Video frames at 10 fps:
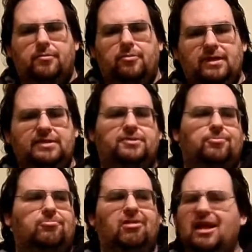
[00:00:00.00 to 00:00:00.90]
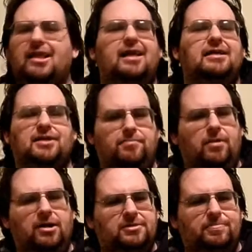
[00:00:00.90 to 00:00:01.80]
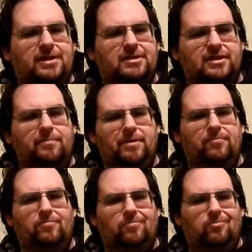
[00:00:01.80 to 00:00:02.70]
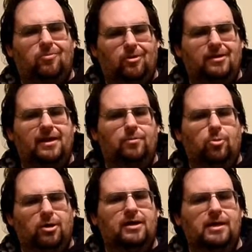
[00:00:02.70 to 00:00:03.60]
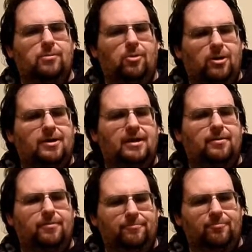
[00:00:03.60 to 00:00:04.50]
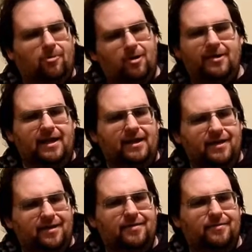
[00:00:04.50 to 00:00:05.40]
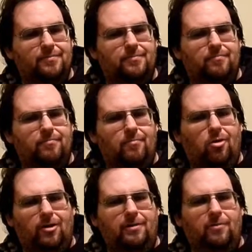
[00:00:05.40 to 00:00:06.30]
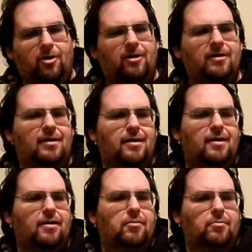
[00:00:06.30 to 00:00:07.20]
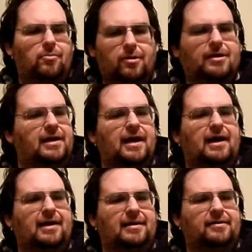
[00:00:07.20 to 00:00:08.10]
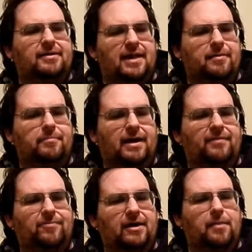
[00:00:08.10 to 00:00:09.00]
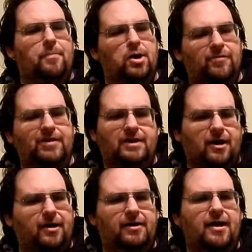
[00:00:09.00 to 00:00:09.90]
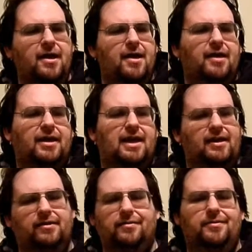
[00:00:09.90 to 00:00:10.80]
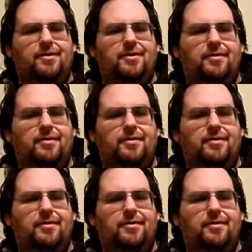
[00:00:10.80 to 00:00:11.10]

which really isn't much because I've been working, working, working, and working more and more, working on getting my freaking movie done, getting,